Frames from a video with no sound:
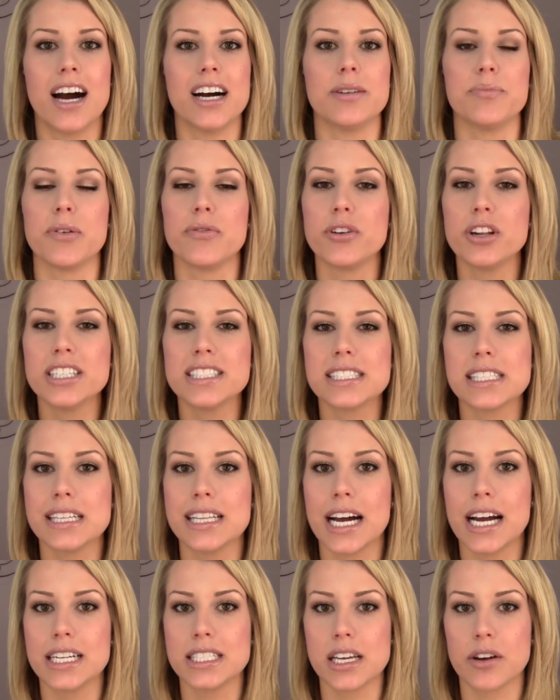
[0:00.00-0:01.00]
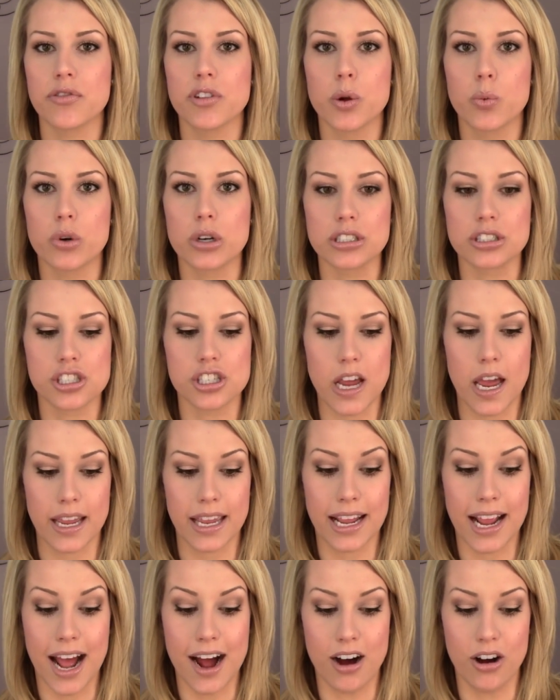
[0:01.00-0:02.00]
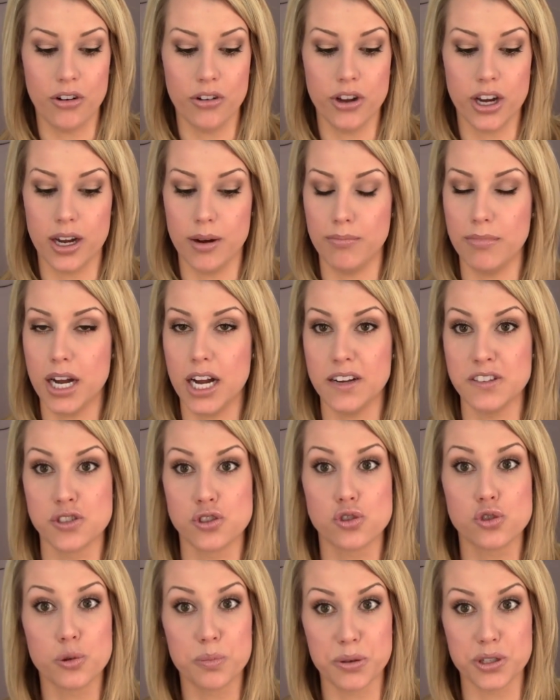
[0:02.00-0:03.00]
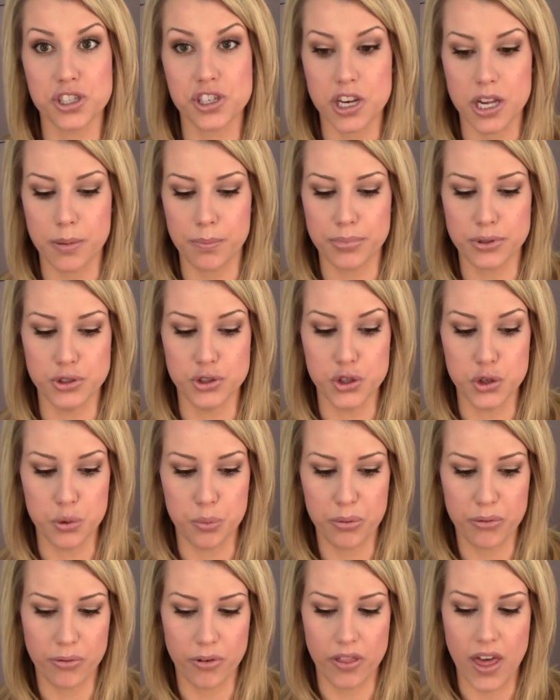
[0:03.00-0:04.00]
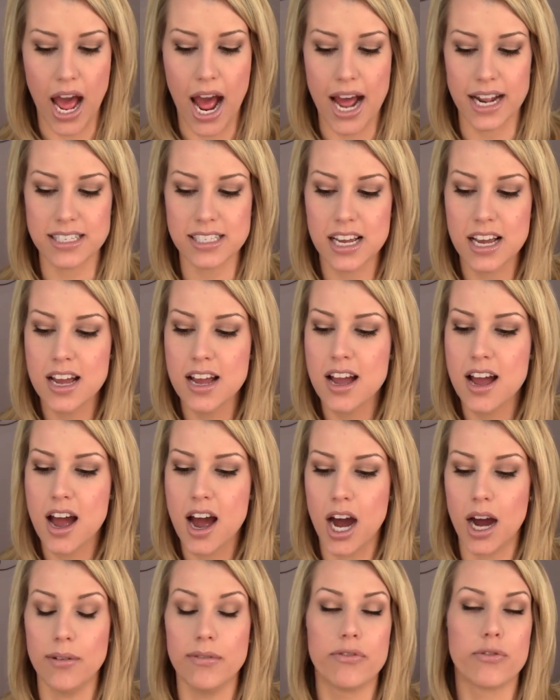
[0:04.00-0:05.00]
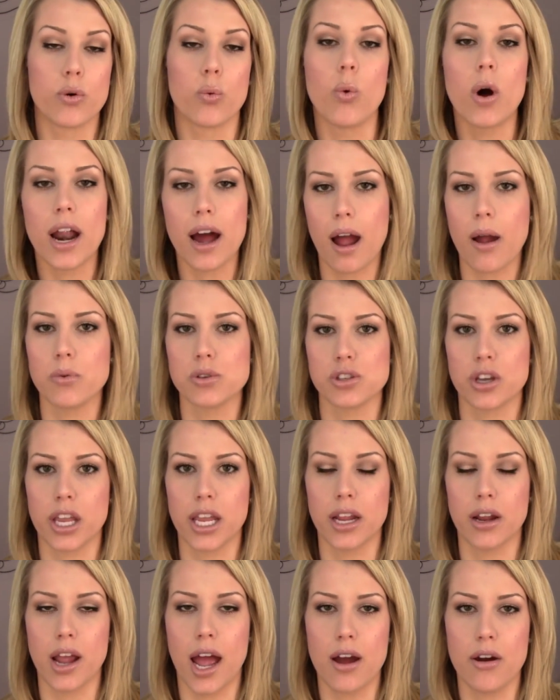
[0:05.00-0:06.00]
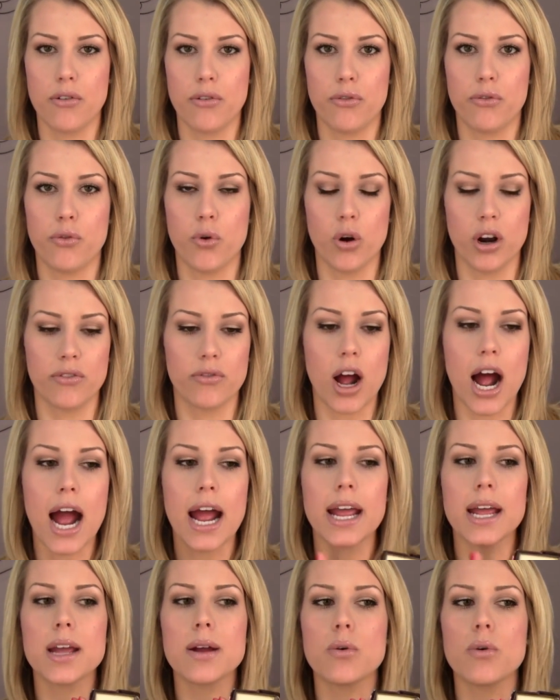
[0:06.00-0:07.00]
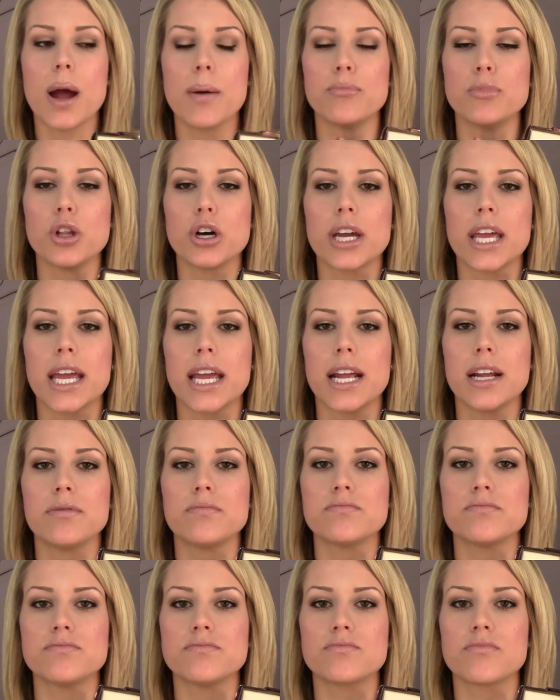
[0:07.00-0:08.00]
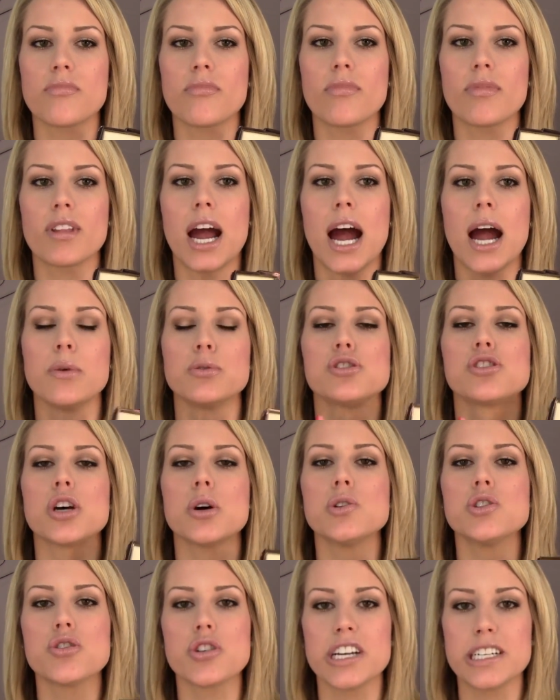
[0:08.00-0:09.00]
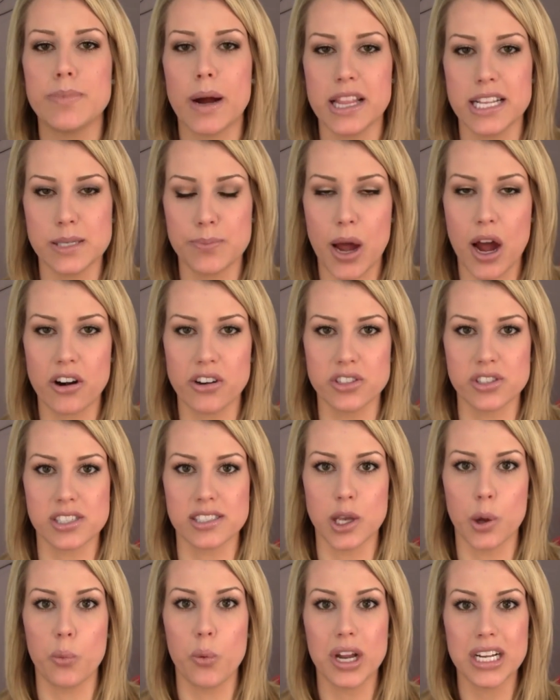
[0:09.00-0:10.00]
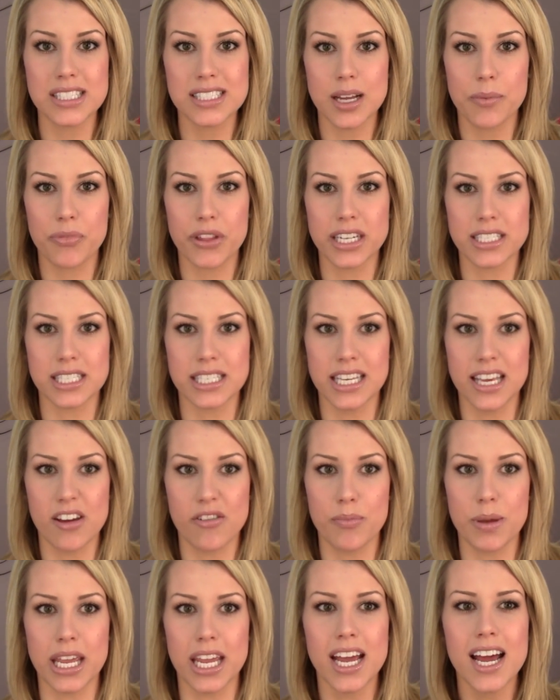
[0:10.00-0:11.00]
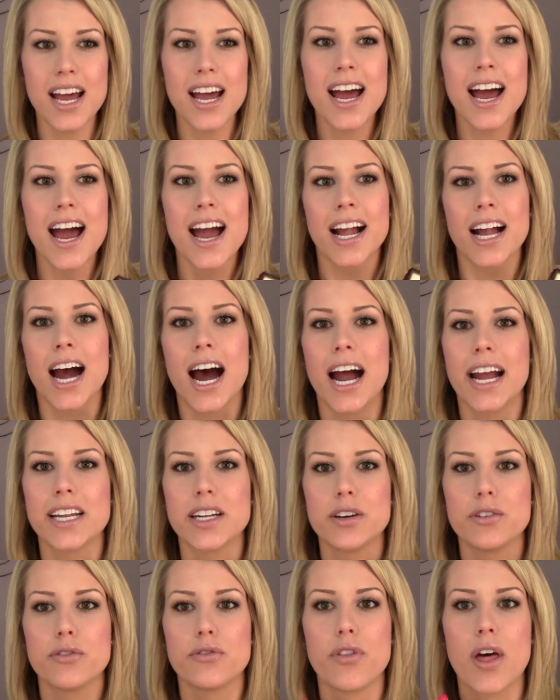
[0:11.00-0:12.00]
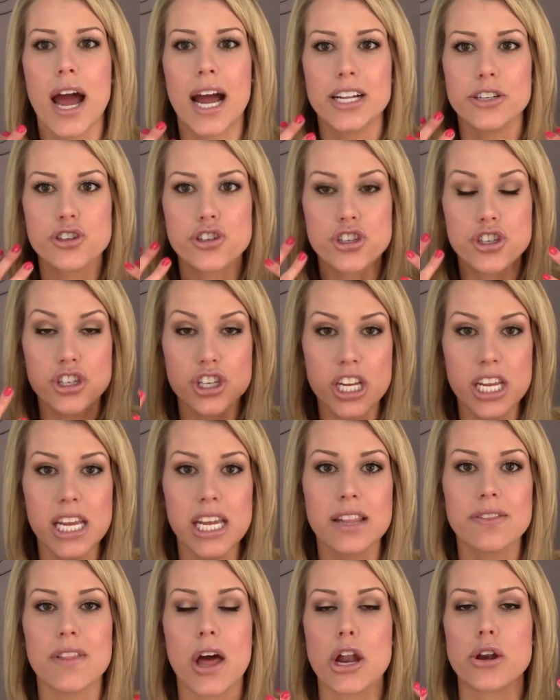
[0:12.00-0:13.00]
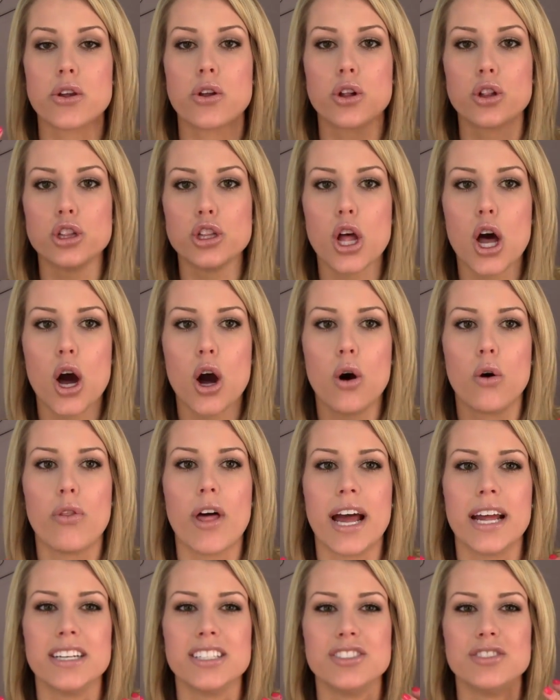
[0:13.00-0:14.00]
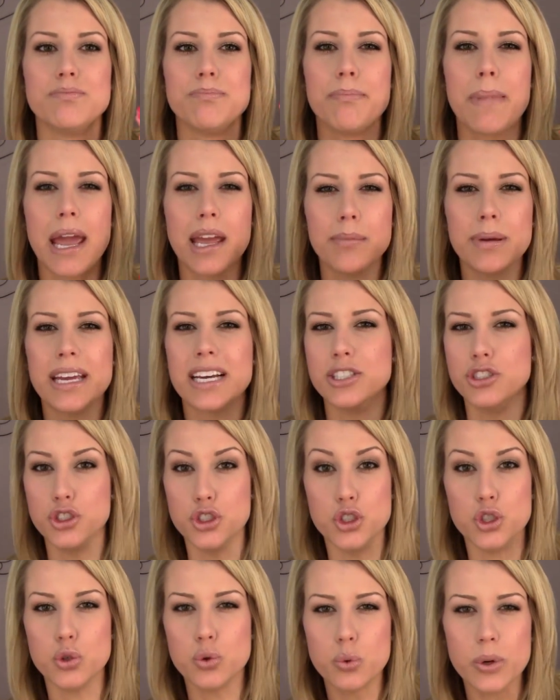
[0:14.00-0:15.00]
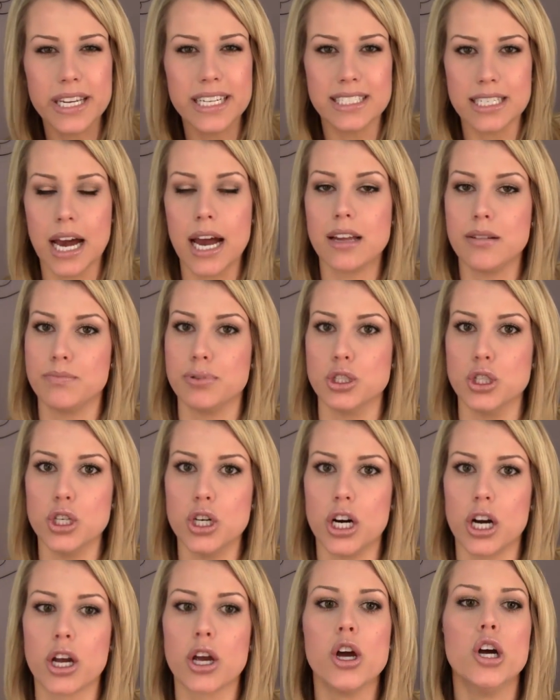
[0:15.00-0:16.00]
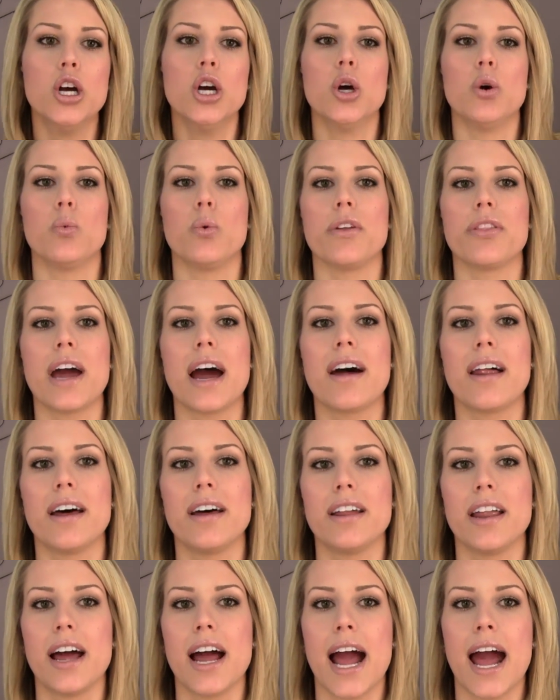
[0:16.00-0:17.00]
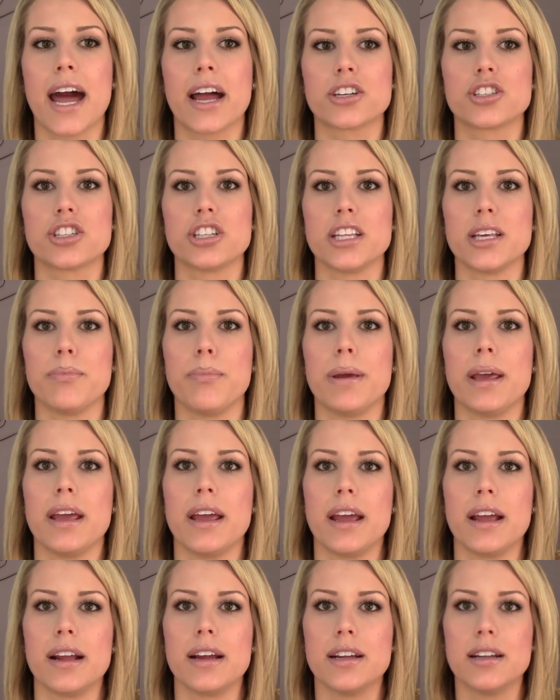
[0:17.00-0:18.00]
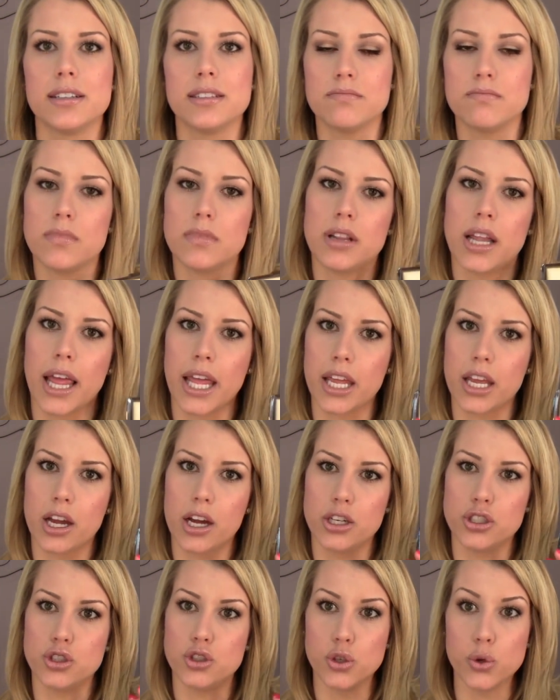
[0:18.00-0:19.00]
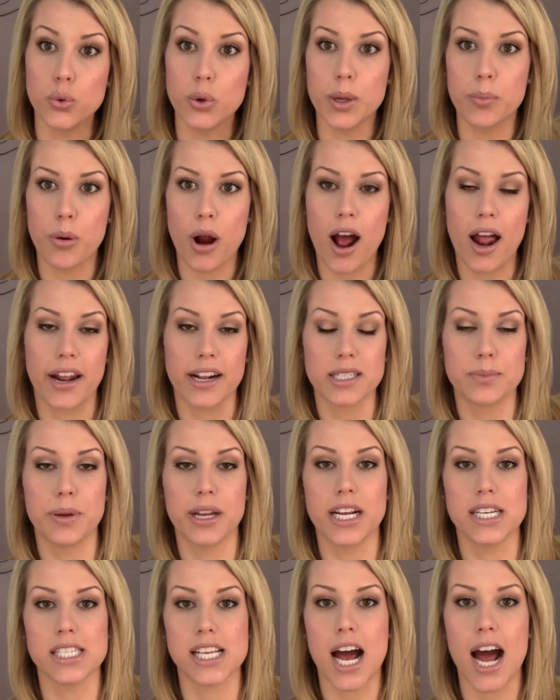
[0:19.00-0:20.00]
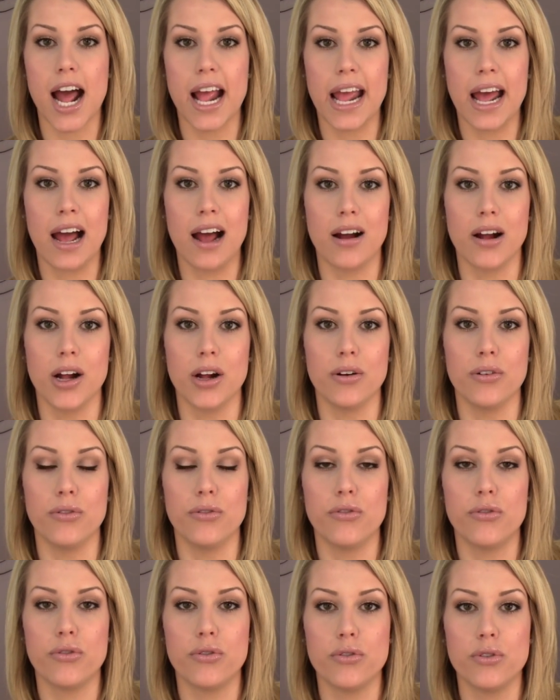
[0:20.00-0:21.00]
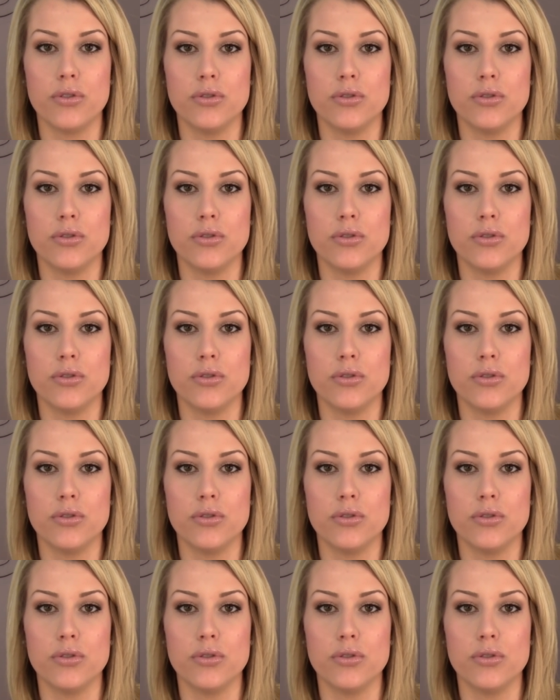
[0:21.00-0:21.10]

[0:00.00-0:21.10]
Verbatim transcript: Um, if you didn't see that, definitely worth checking out. Um, a super cheap dupe for that, um, for what I was looking for. I am looking, I was so intrigued by these powders because I wanted something to give me kind of that sheen, that glow, that maybe a dewy type look without actually being like a dewy product, because I have